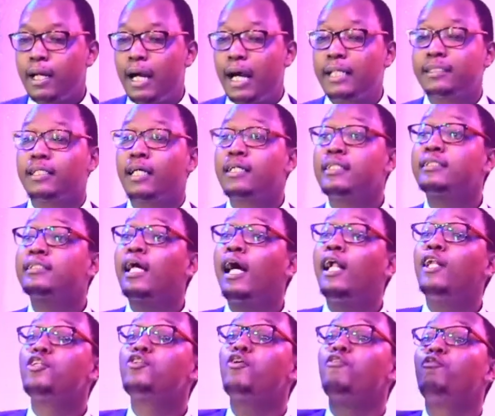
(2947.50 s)
as a
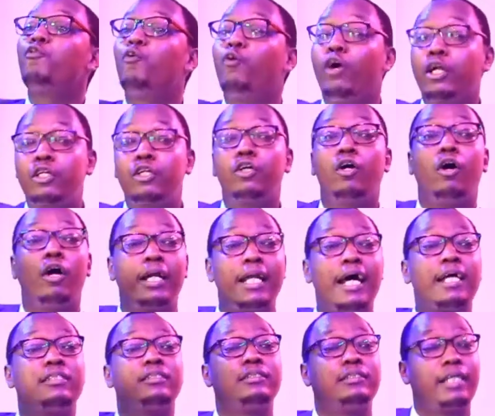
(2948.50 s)
result of what God
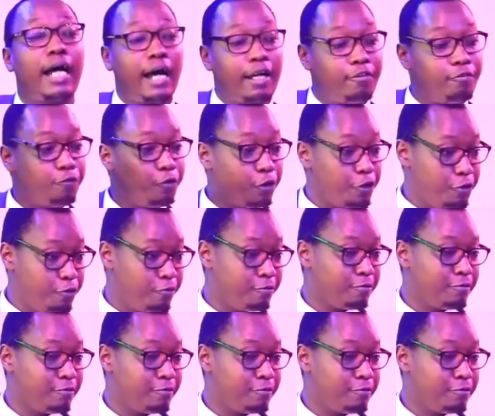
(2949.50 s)
has done for you.